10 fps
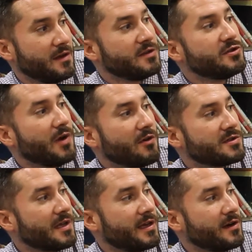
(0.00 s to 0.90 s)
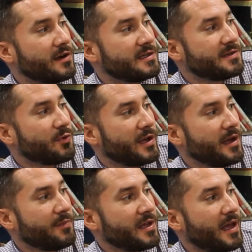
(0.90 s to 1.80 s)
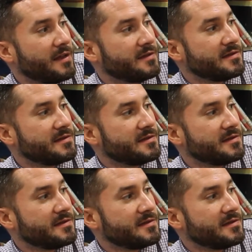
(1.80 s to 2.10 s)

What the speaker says: 2 hours later, he sprang up again,